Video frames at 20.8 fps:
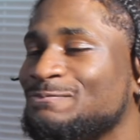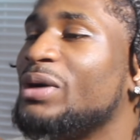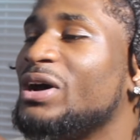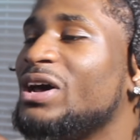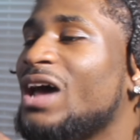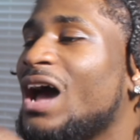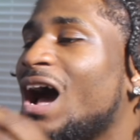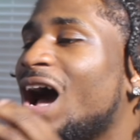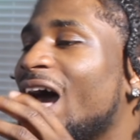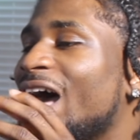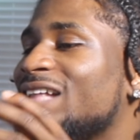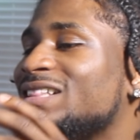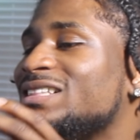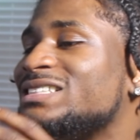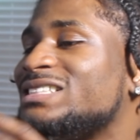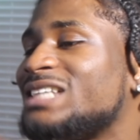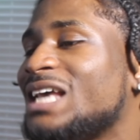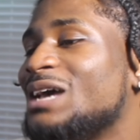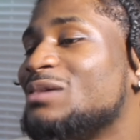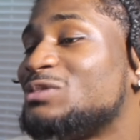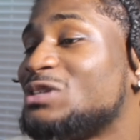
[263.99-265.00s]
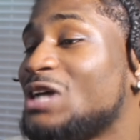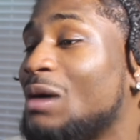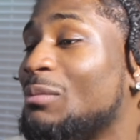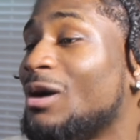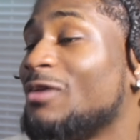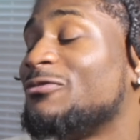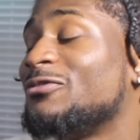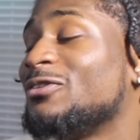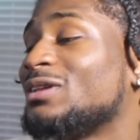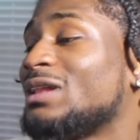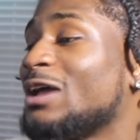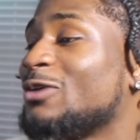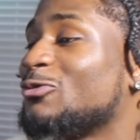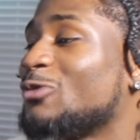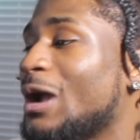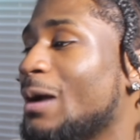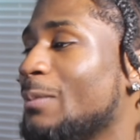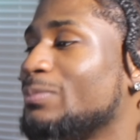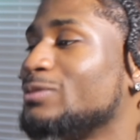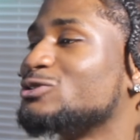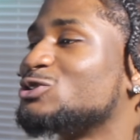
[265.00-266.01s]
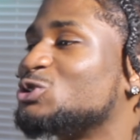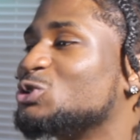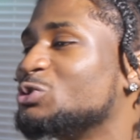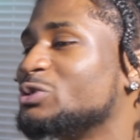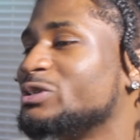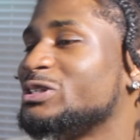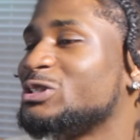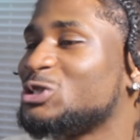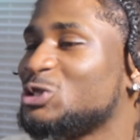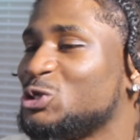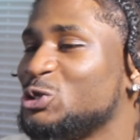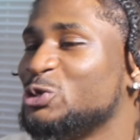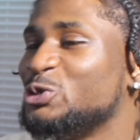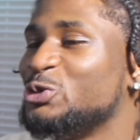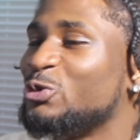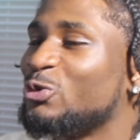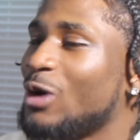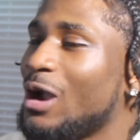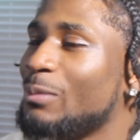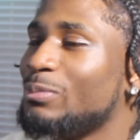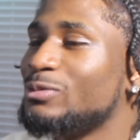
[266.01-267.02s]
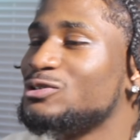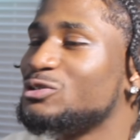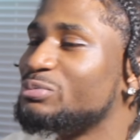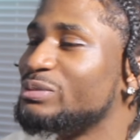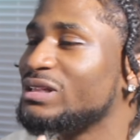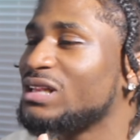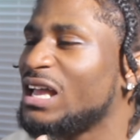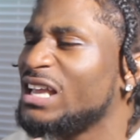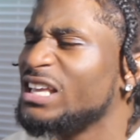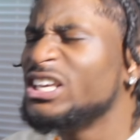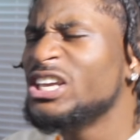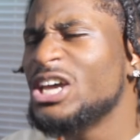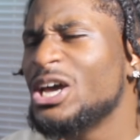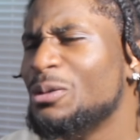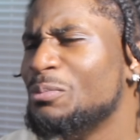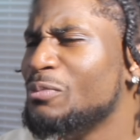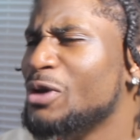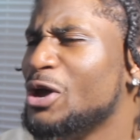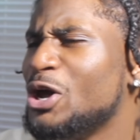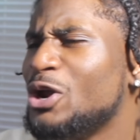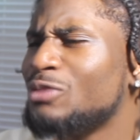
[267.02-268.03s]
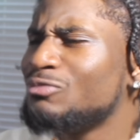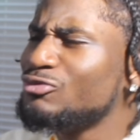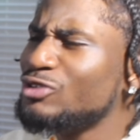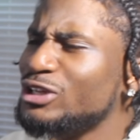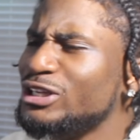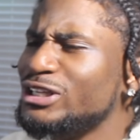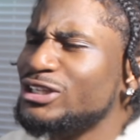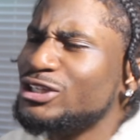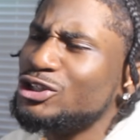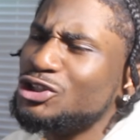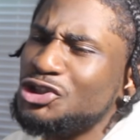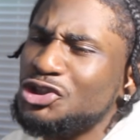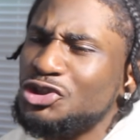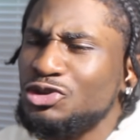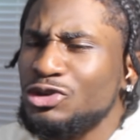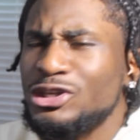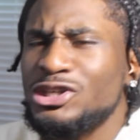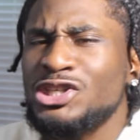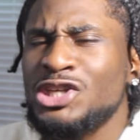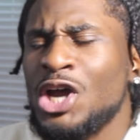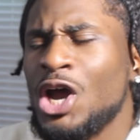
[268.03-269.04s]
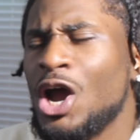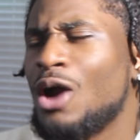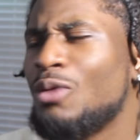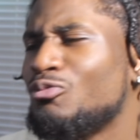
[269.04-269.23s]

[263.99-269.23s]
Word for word: But at the same time, I feel like rappers do this too. Rappers be like, yeah, man, I'm really in the streets.